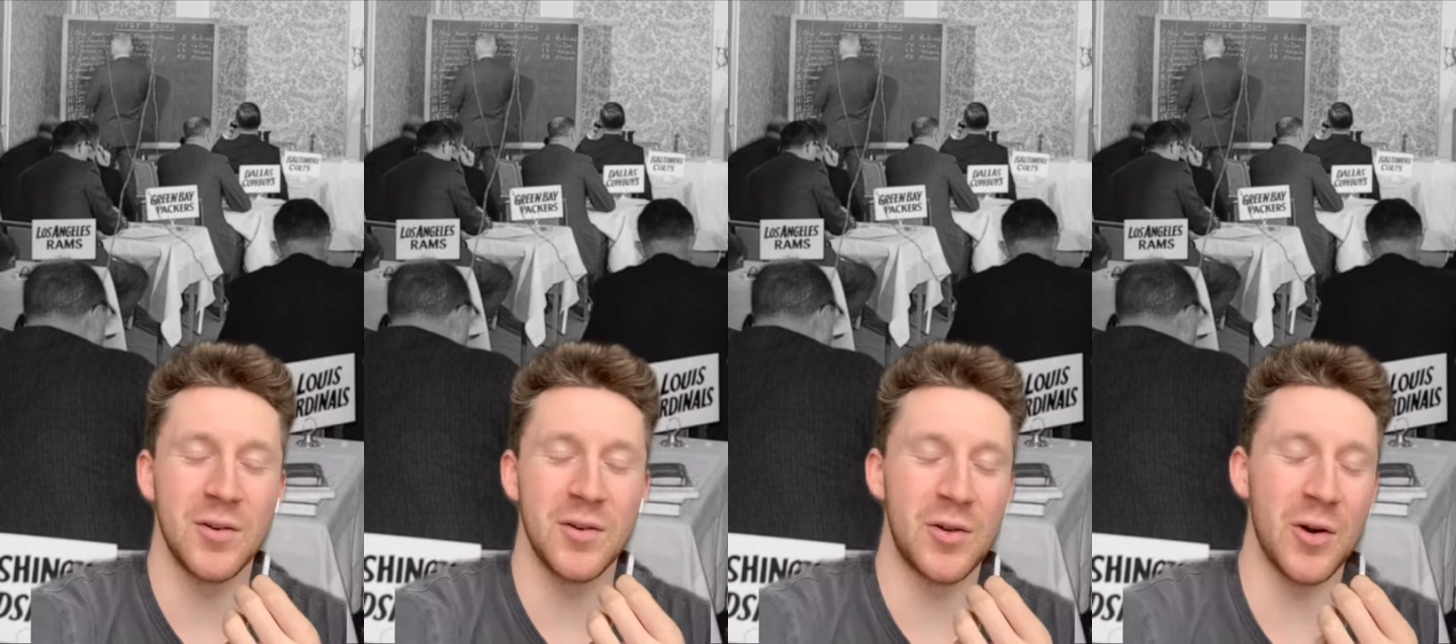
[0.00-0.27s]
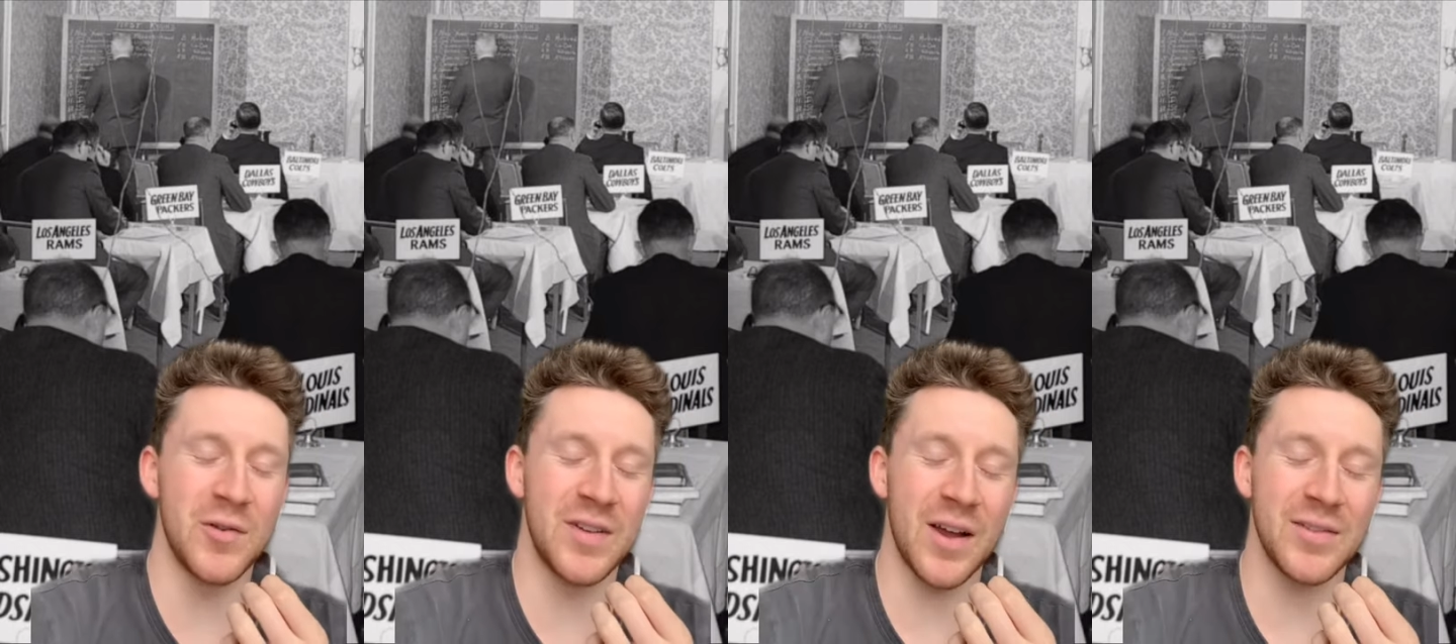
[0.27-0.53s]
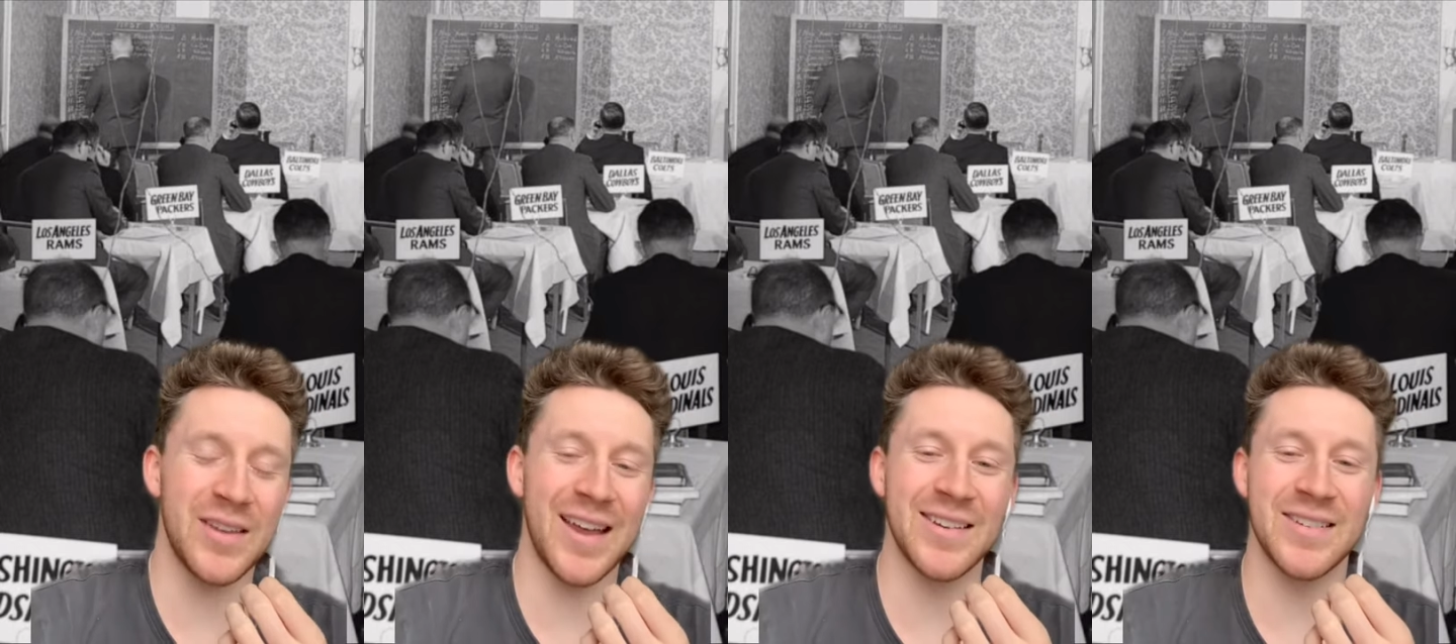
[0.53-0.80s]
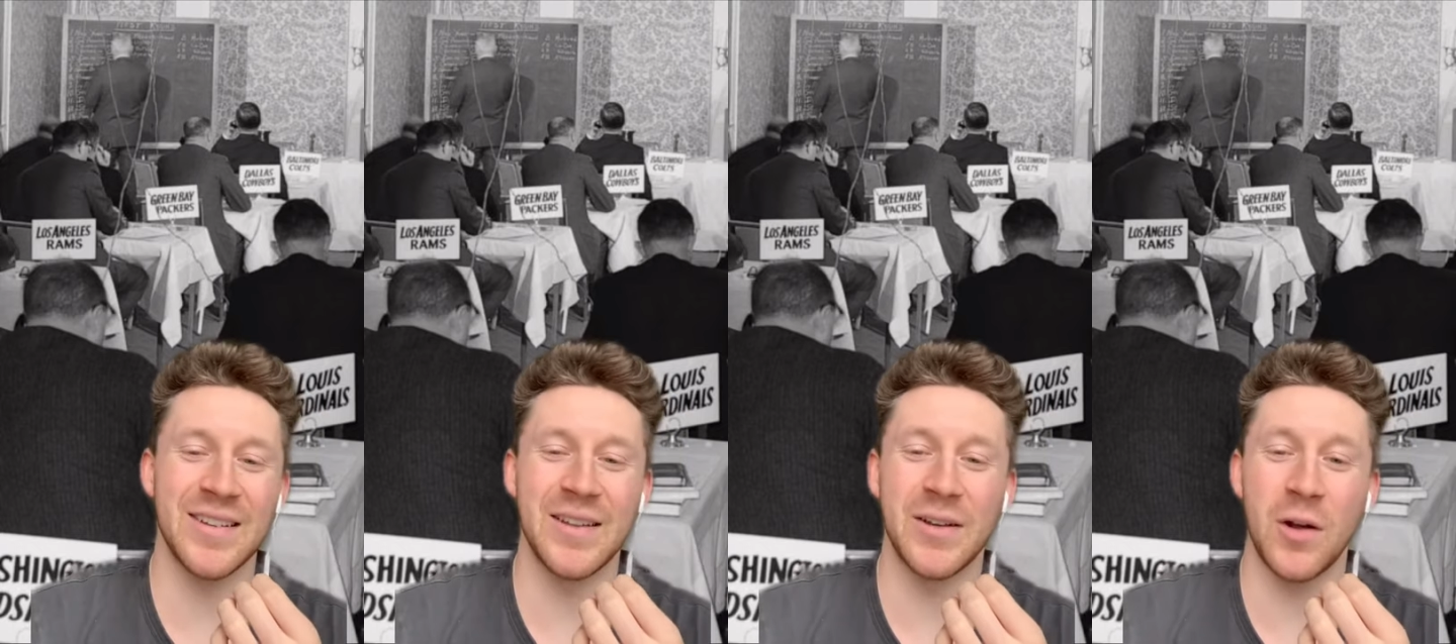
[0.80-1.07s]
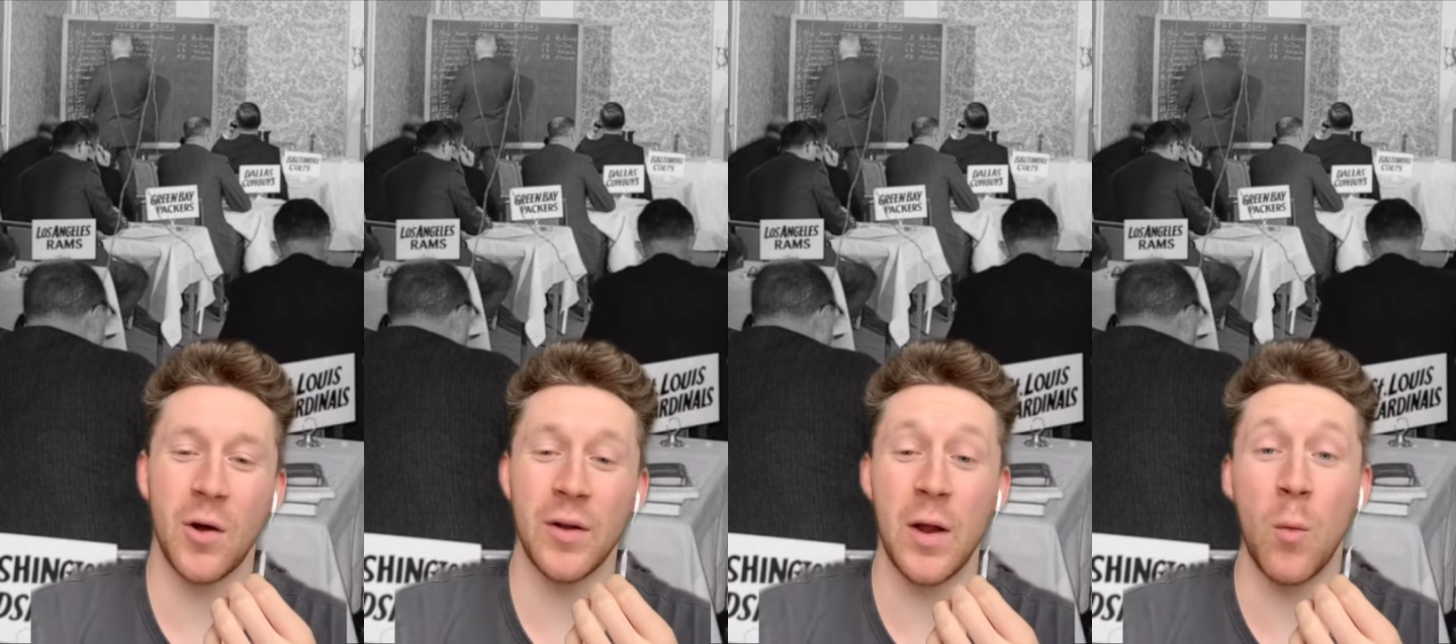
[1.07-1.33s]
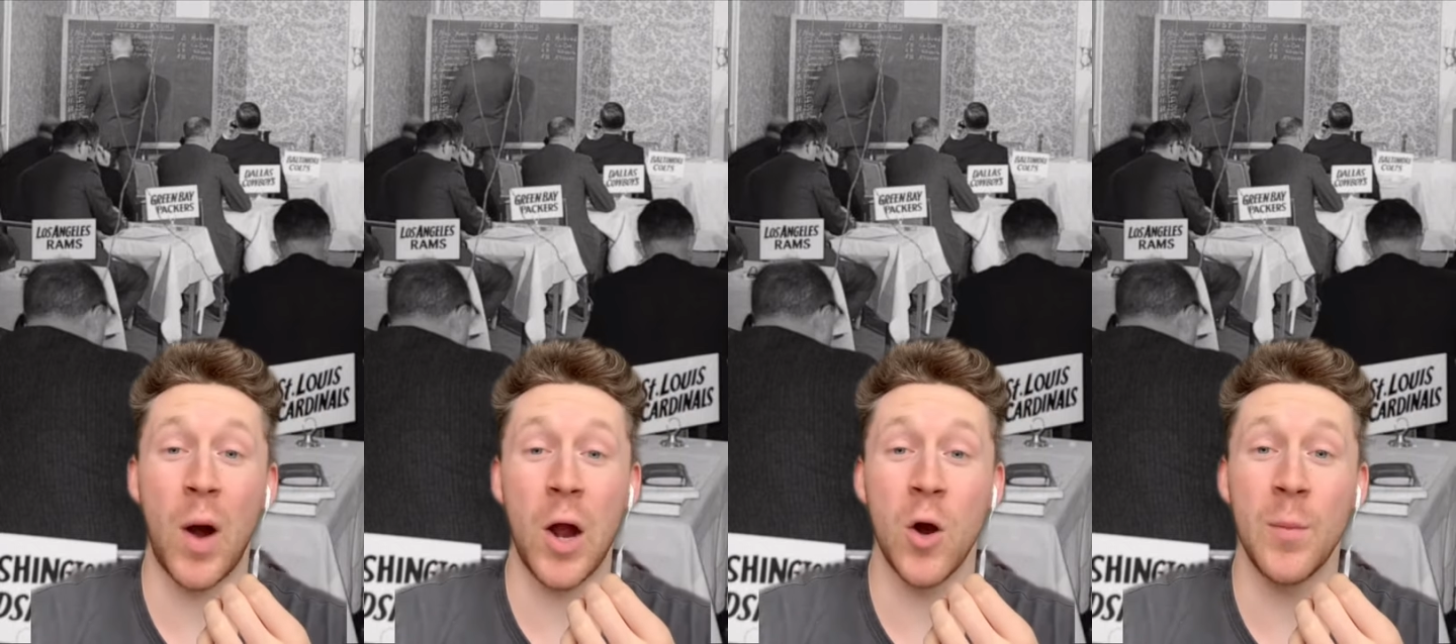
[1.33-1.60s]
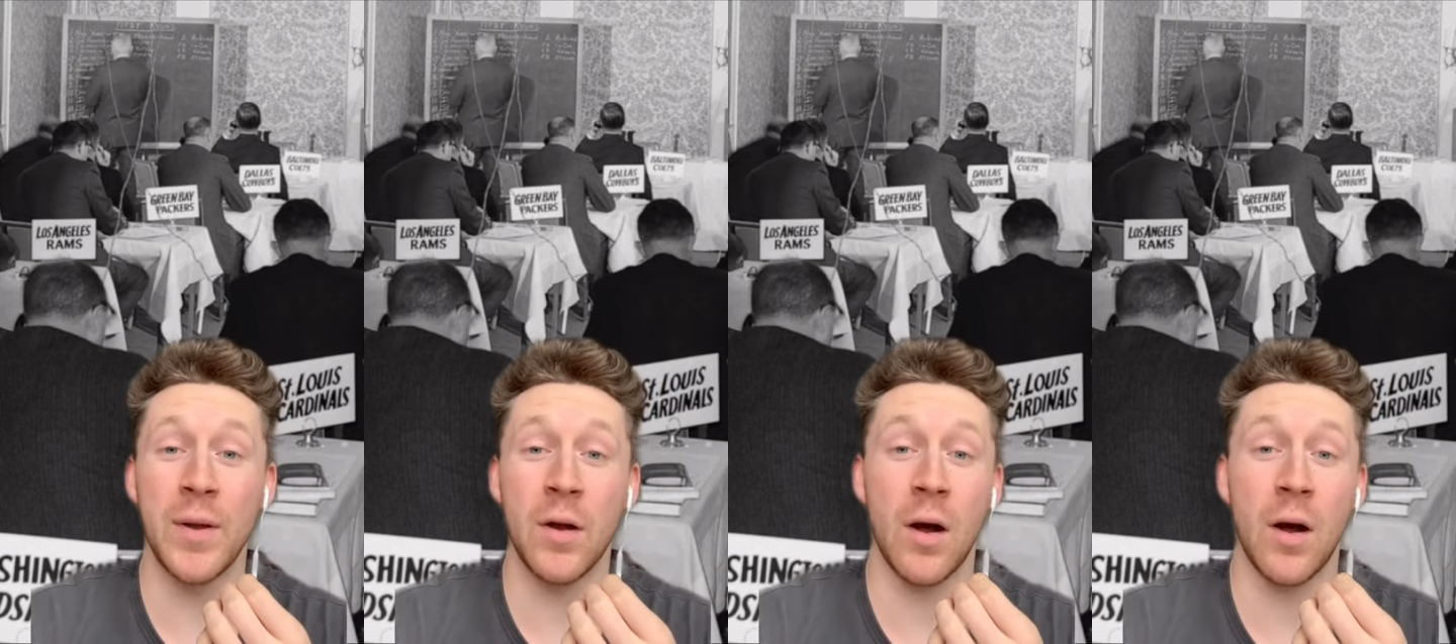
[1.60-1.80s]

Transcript: Turns out they accidentally called a Wyoming